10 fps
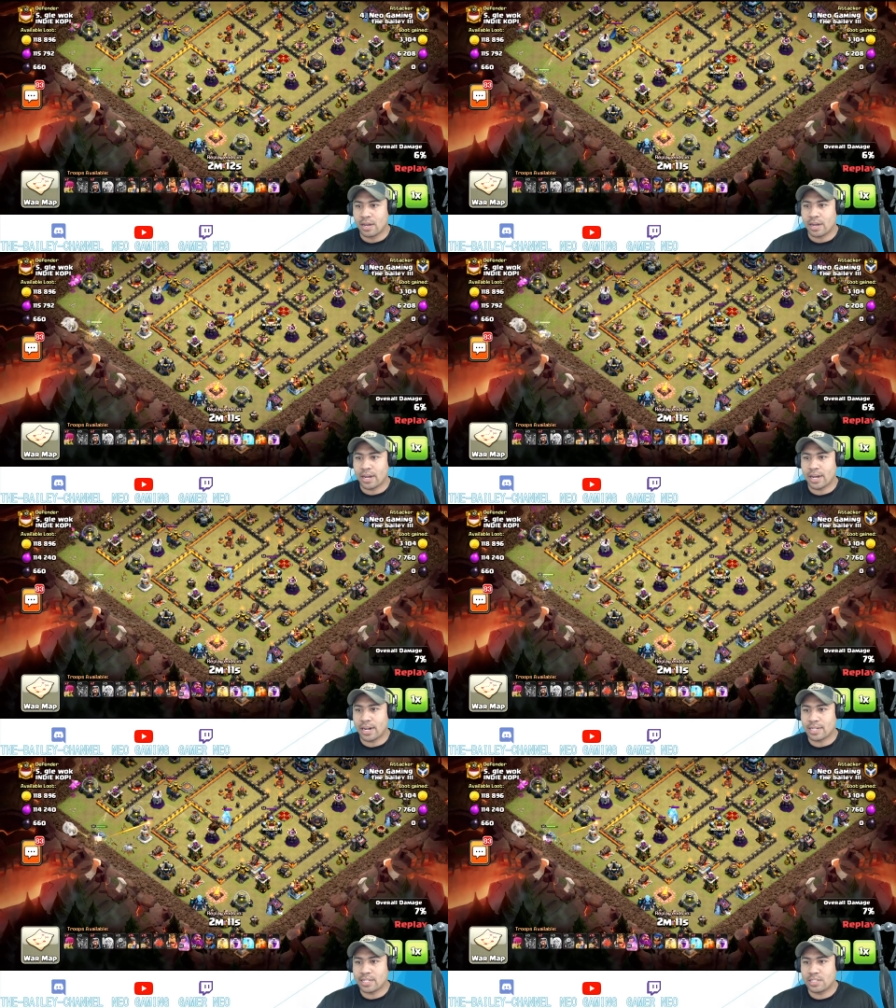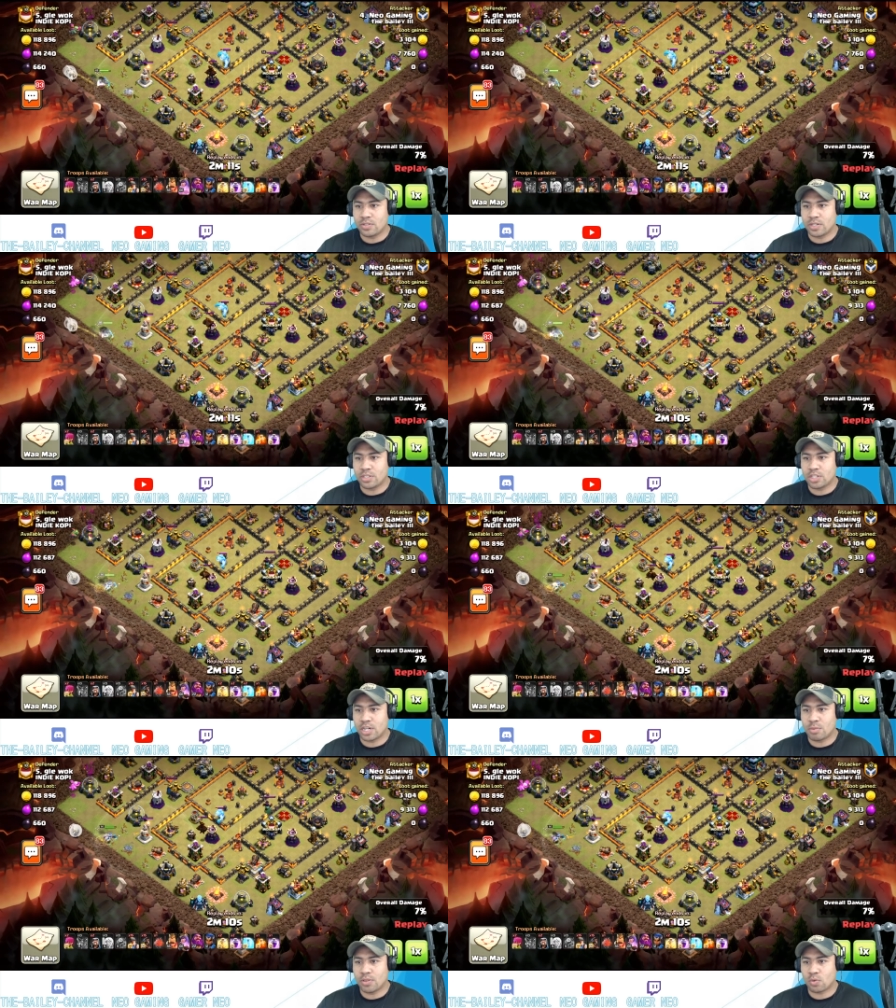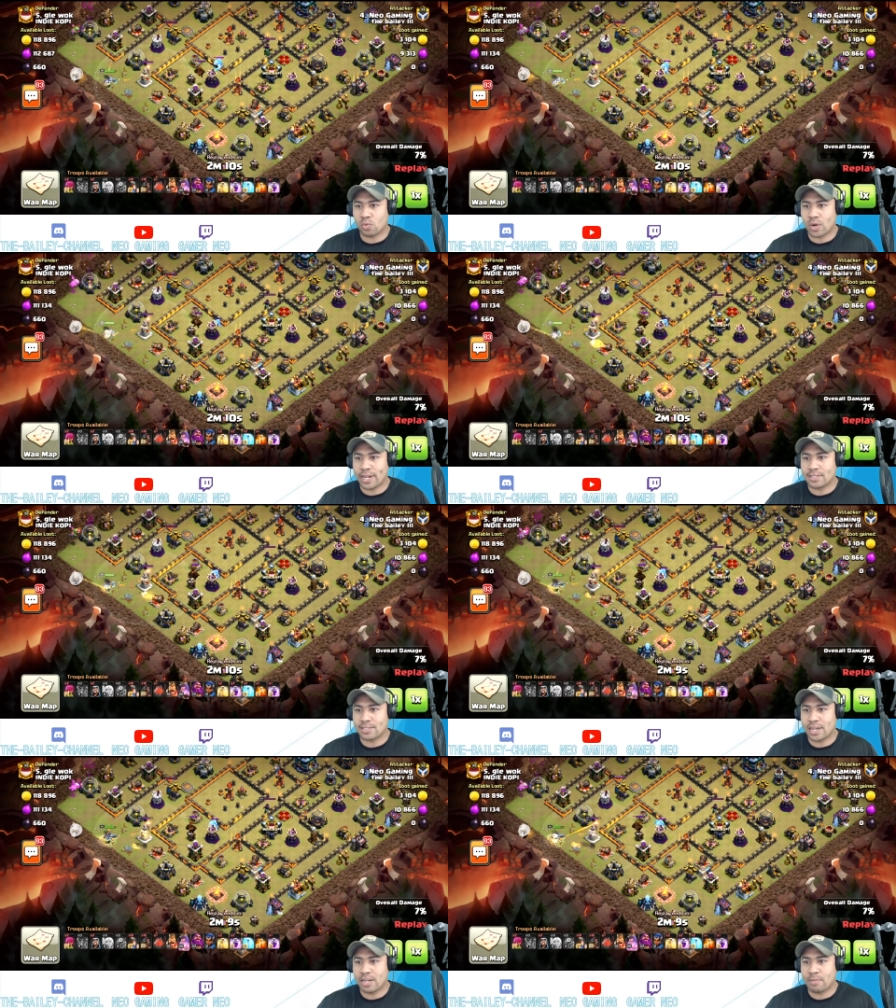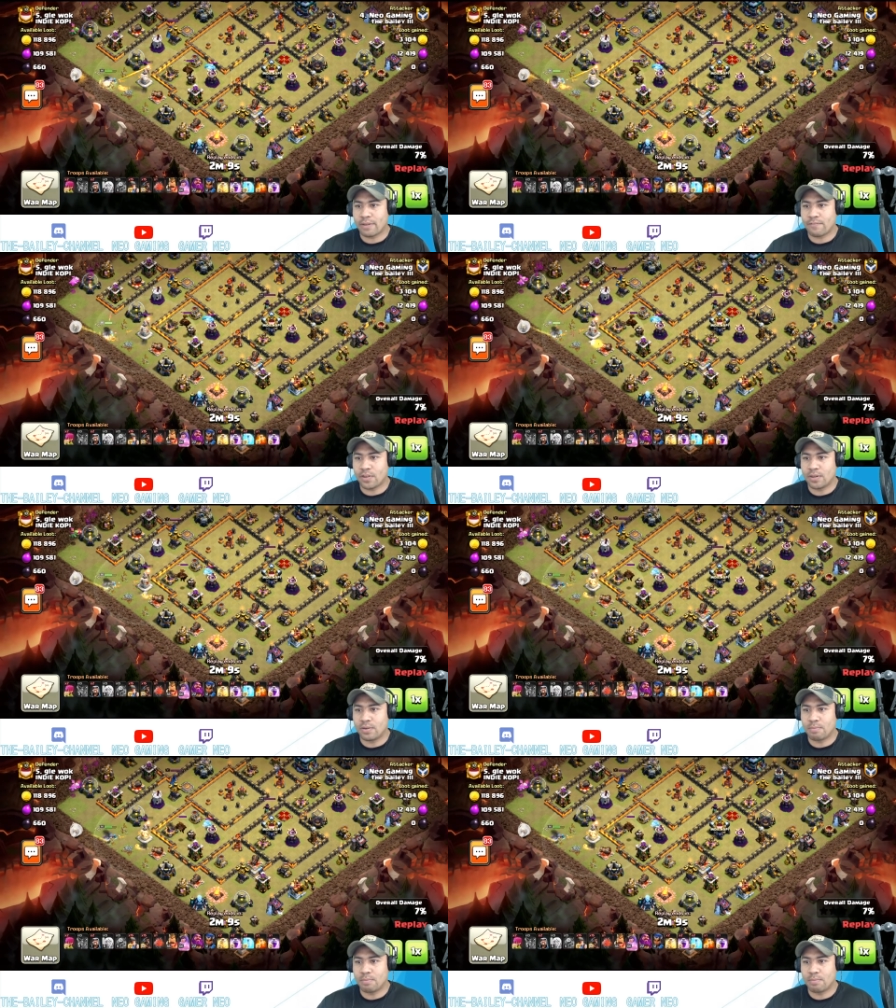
And I didn't do a good job on the right side of my funnel,